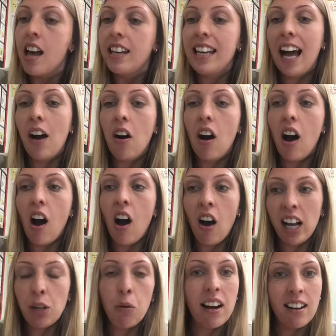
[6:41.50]
Now,
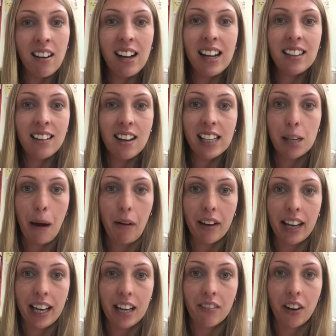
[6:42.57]
I quite like learning
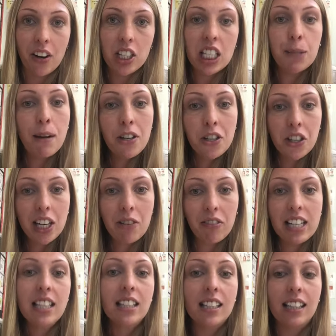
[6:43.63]
about heroes, especially
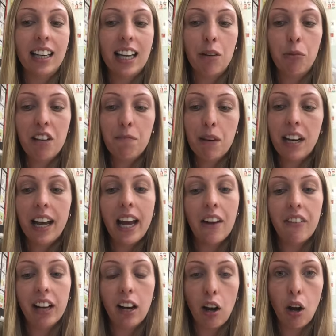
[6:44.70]
recently. We've been
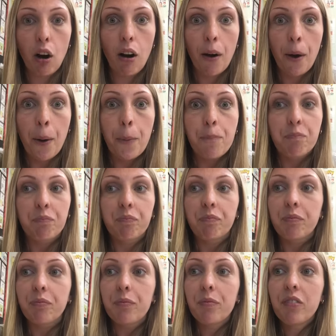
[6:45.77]
hearing a lot
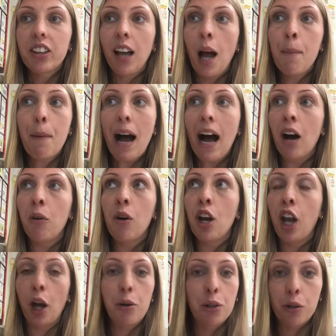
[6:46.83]
about
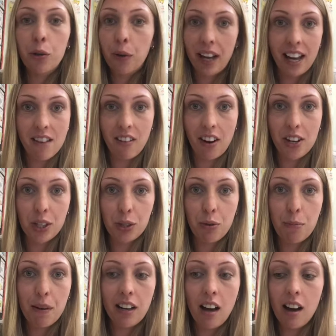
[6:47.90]
local heroes.
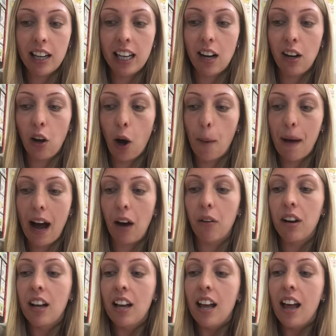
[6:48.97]
We've been learning a lot about